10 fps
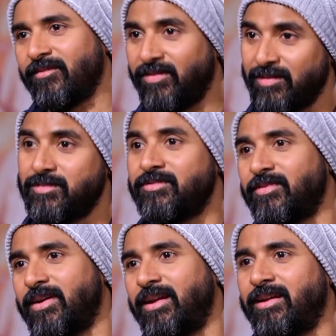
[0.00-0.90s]
films
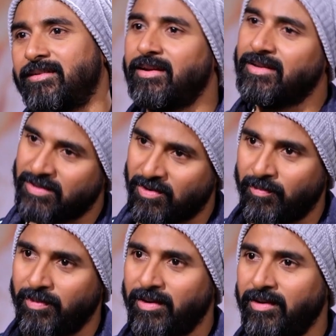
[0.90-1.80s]
where he has done as a
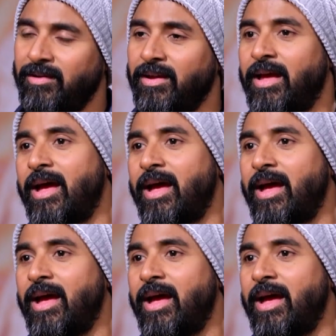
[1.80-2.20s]
comedian